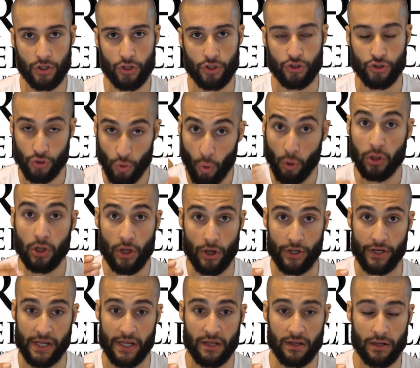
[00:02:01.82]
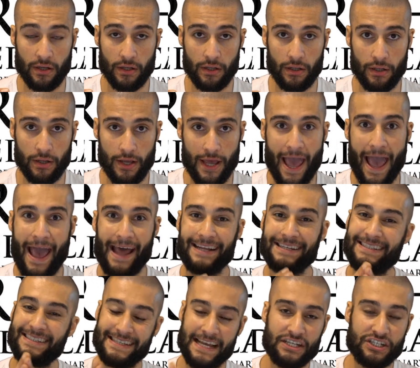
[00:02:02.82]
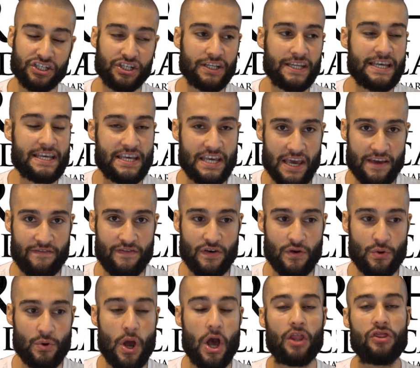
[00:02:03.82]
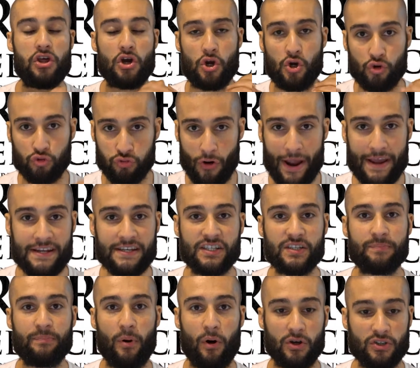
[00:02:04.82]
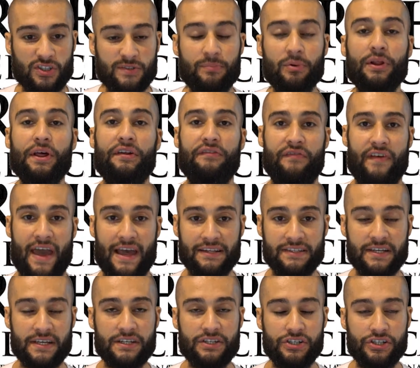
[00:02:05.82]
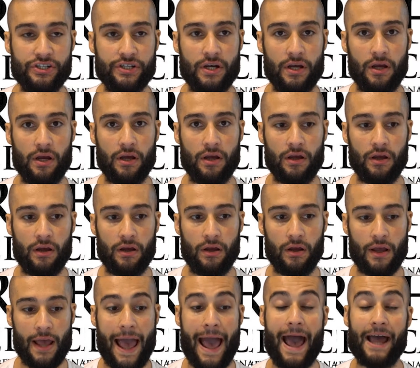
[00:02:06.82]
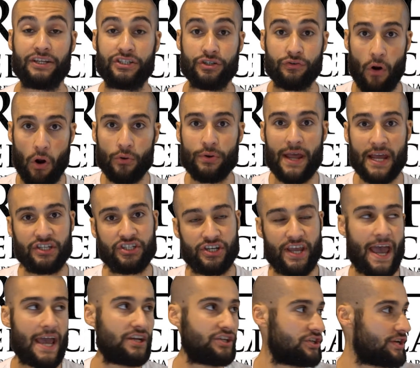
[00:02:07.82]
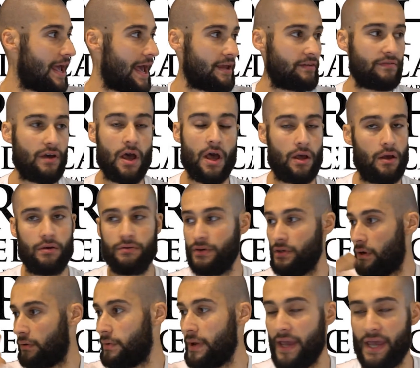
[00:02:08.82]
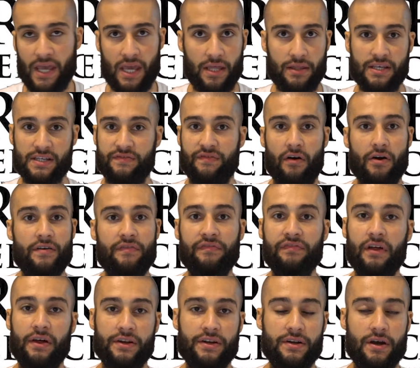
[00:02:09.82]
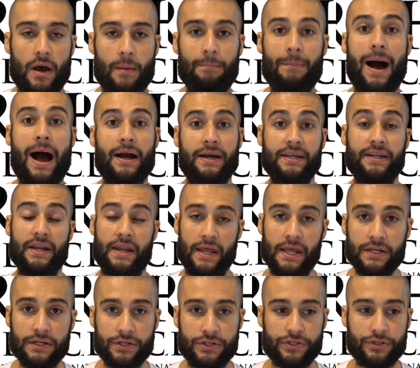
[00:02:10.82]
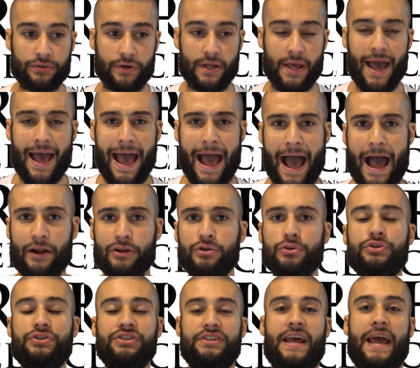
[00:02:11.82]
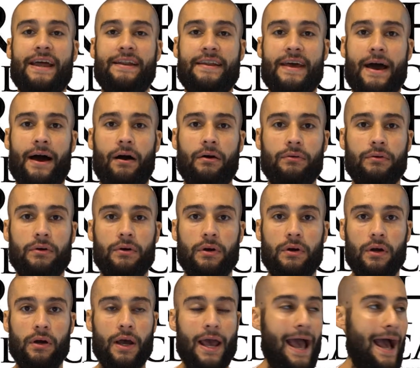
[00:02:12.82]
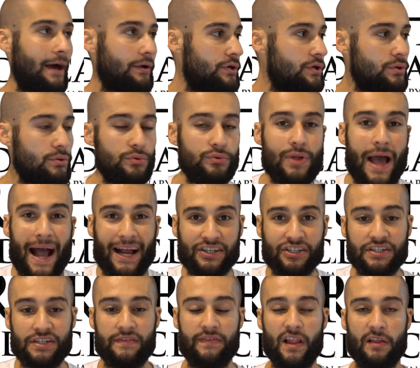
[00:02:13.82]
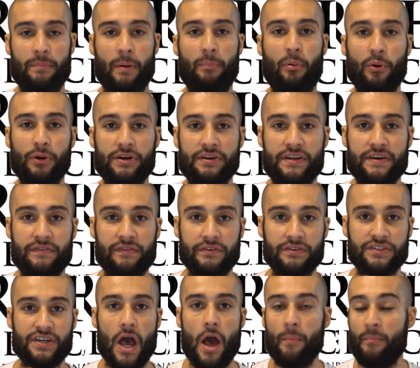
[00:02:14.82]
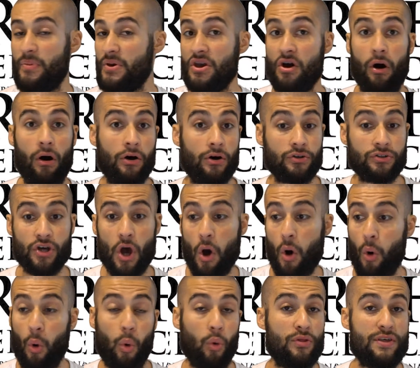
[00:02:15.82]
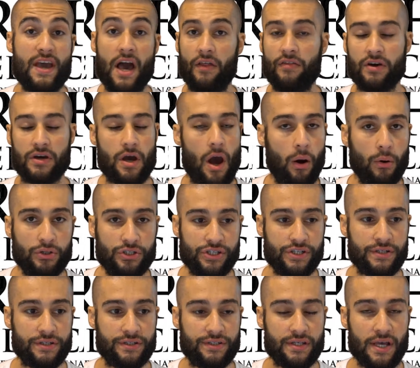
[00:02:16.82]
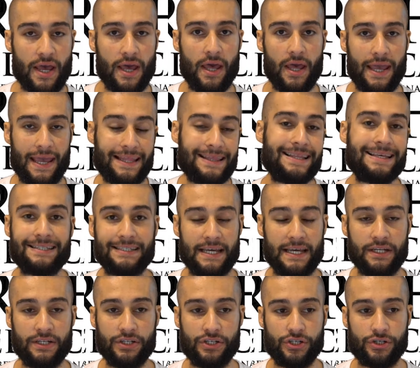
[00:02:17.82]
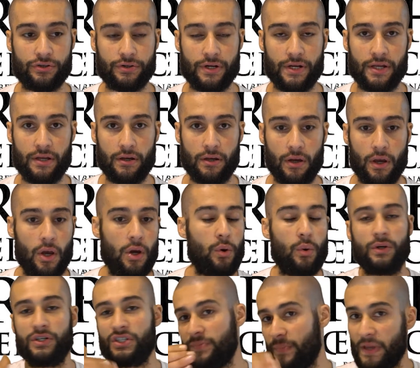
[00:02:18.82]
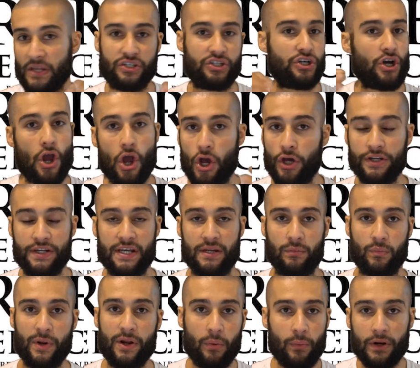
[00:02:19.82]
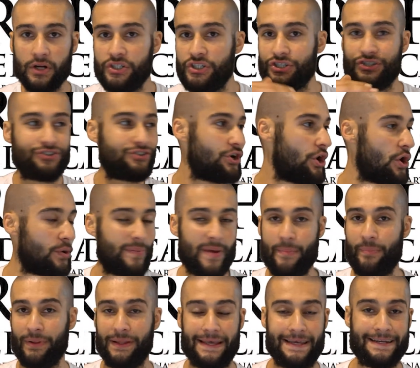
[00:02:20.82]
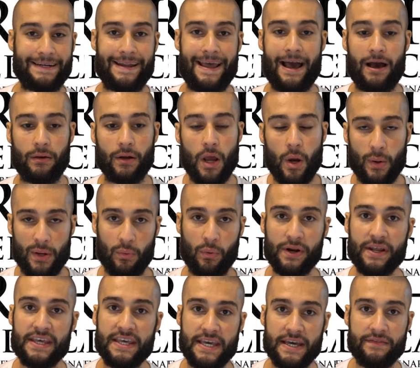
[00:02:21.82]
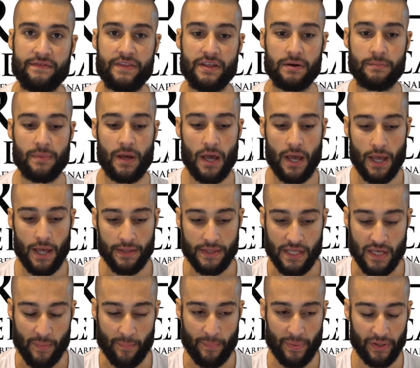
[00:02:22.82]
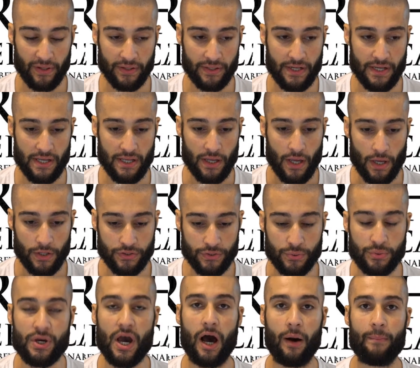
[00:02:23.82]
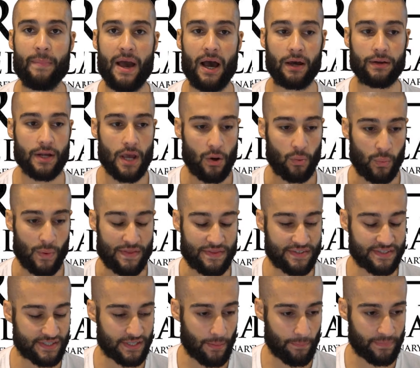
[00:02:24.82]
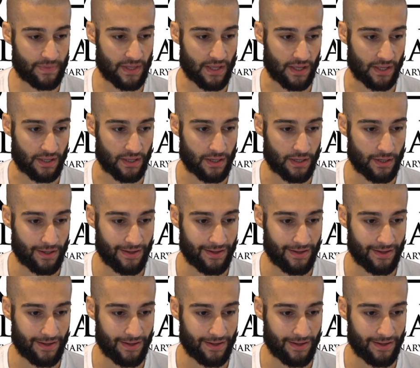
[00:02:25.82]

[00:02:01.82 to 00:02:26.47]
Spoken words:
your learning and essentially give you the greatest possible advantage at your own education and, in this very flooded market and industry. How do you stand out? How do you actually develop a point of difference beyond all the other coaches in this industry who are just being churned in? We don't want to just churn people in and out. We want to give them the ability to come out with something